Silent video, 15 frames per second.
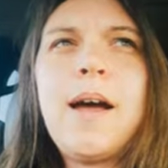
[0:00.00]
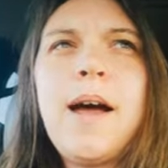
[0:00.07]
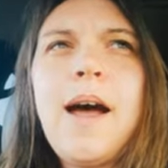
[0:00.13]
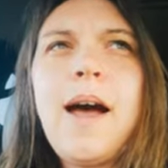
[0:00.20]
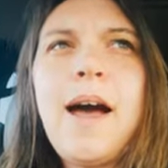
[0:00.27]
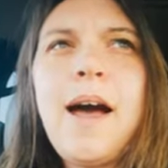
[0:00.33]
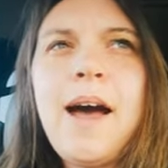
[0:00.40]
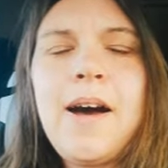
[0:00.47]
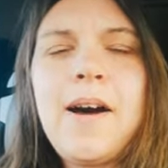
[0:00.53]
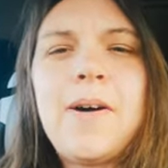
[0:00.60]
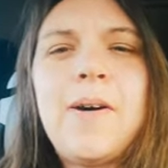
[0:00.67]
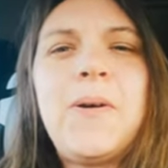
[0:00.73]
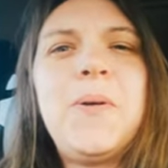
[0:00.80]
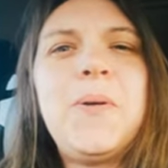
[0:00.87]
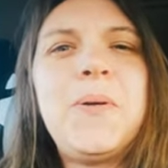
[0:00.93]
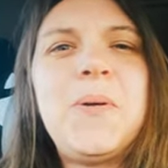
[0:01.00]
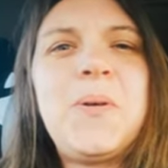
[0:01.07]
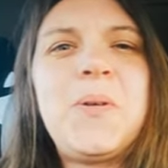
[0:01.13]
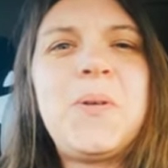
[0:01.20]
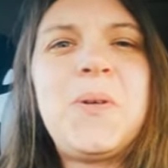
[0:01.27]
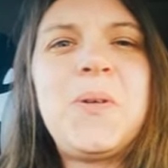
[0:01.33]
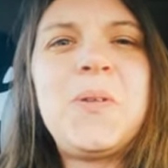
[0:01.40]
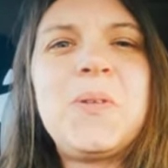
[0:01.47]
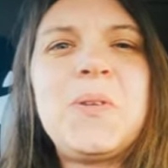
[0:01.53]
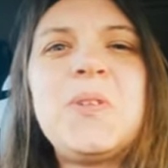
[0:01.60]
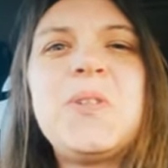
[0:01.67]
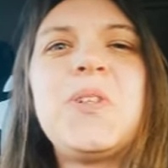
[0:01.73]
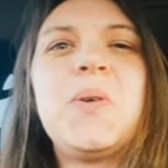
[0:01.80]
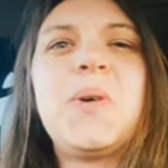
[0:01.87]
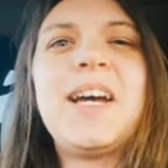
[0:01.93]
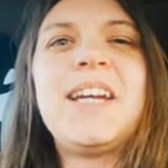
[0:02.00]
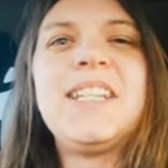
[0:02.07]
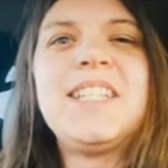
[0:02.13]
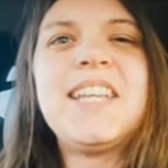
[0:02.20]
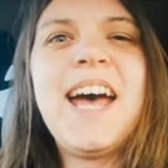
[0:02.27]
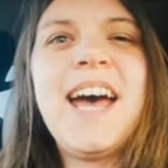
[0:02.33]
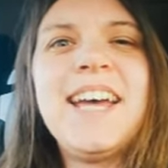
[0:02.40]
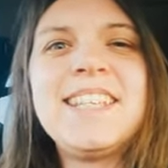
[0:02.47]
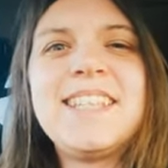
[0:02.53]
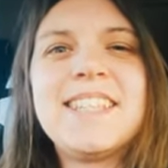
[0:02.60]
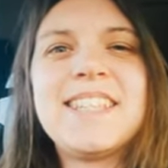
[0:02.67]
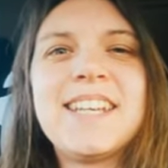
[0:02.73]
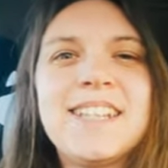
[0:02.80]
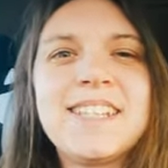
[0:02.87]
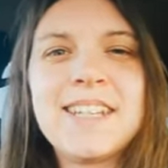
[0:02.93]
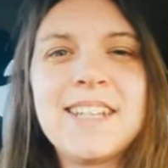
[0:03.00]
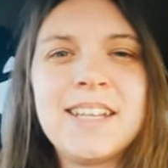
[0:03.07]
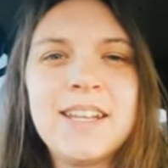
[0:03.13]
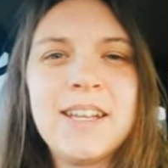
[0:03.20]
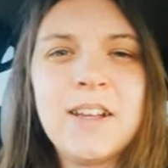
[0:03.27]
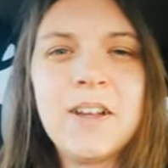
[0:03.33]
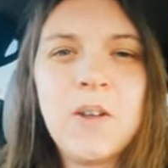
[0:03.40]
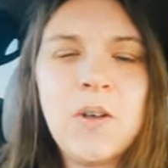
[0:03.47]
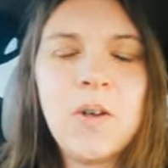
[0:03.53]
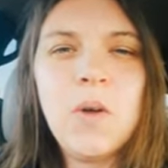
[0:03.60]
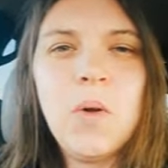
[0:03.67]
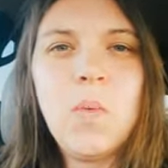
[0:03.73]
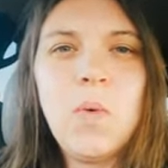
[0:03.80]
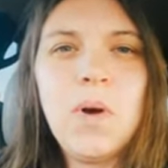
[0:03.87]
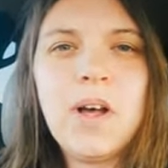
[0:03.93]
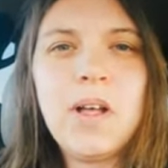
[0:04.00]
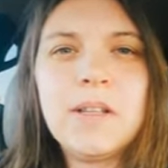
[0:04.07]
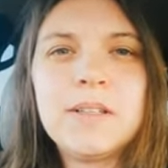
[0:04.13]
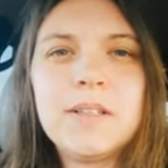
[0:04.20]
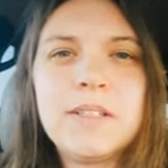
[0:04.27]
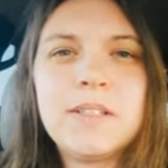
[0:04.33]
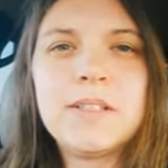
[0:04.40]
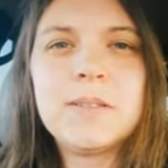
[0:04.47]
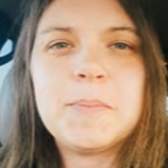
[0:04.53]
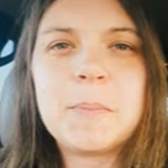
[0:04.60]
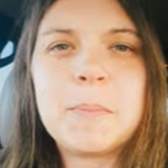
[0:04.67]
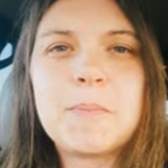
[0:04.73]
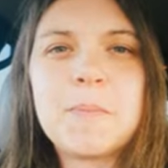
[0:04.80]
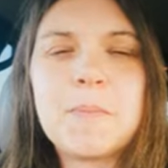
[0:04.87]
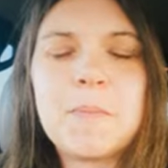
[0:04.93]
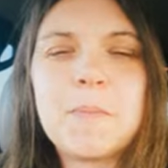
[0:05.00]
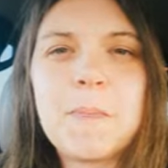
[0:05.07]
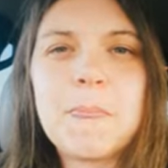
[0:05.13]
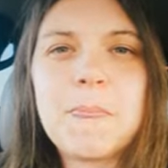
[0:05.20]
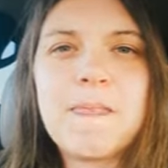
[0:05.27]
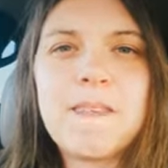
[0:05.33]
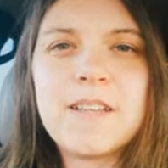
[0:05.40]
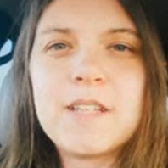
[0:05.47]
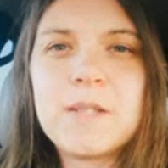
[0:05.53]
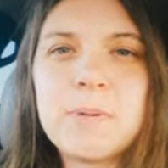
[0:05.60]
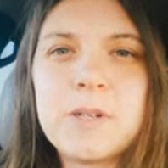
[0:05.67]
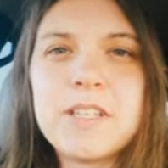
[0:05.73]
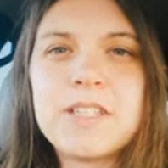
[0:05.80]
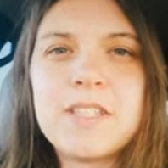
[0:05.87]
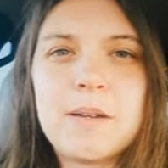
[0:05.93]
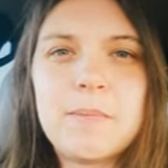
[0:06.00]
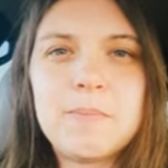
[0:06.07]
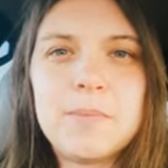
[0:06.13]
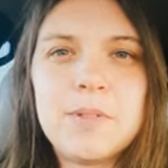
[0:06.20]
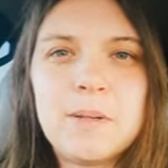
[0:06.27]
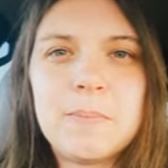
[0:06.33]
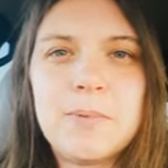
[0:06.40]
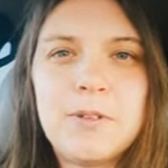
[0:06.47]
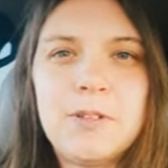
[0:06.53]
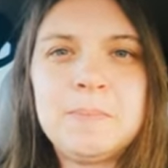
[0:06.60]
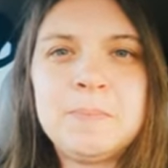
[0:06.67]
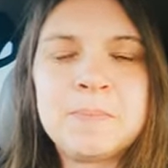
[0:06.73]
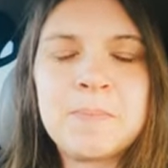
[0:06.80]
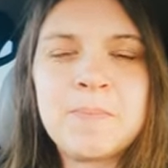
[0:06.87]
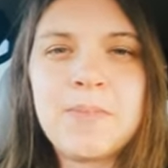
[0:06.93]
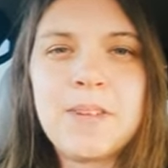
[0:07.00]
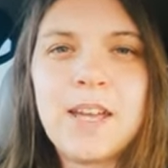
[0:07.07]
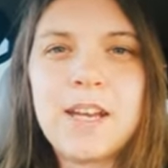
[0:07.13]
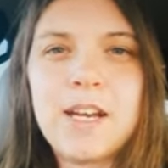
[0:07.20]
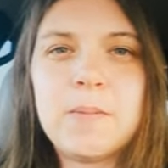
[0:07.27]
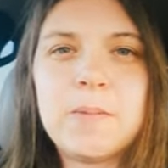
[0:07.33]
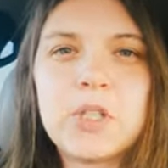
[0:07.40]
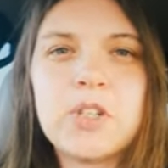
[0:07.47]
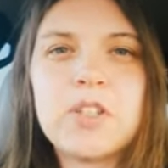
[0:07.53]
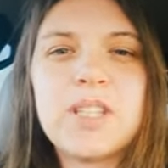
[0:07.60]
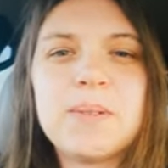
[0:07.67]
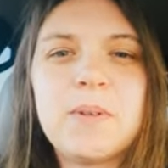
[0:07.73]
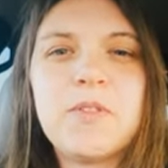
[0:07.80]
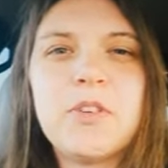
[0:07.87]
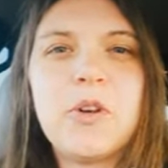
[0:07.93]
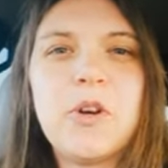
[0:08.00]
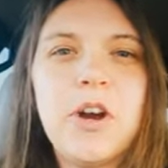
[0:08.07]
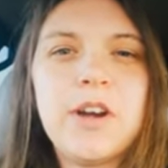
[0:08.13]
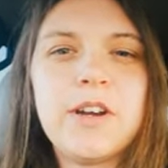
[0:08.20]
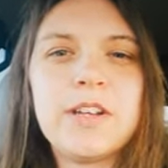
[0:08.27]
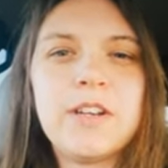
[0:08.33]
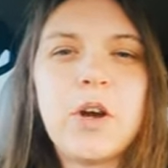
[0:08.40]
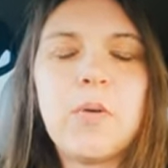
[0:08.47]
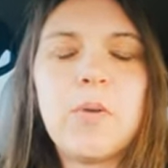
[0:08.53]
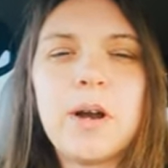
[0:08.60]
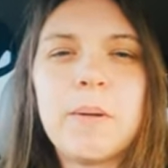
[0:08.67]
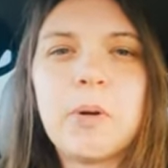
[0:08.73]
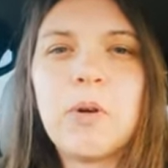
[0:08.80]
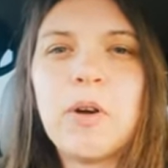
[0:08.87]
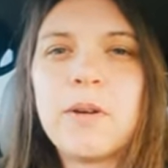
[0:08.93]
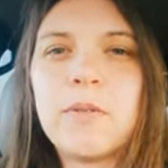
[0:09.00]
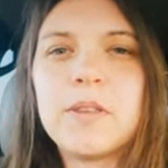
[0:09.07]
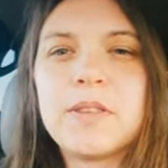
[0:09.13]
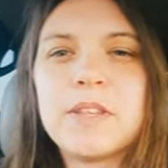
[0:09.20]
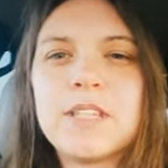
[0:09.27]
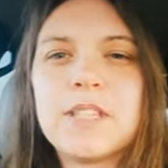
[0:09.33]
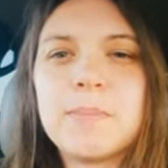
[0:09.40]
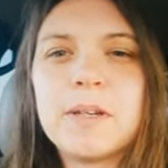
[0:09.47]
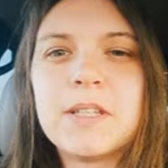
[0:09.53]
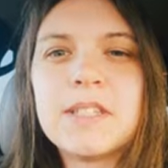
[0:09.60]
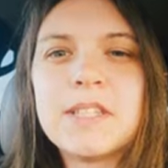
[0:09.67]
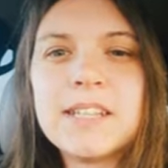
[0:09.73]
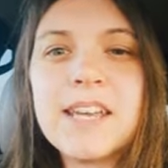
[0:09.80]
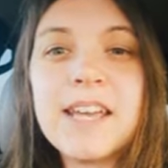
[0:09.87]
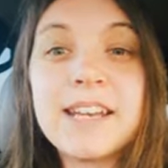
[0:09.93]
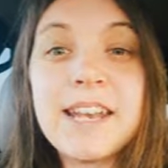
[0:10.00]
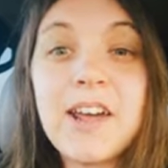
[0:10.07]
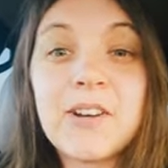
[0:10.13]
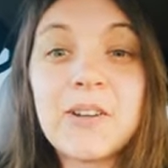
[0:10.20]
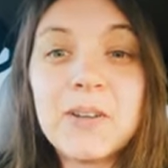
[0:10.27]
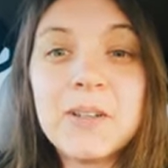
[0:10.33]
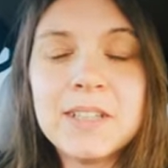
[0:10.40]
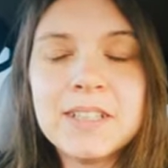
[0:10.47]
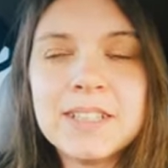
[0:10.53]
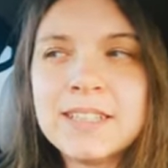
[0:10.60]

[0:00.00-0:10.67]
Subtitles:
How do I test it? Well, it's pretty simple, and I'm sure some of you already know where I'm going with this, but stinging nettle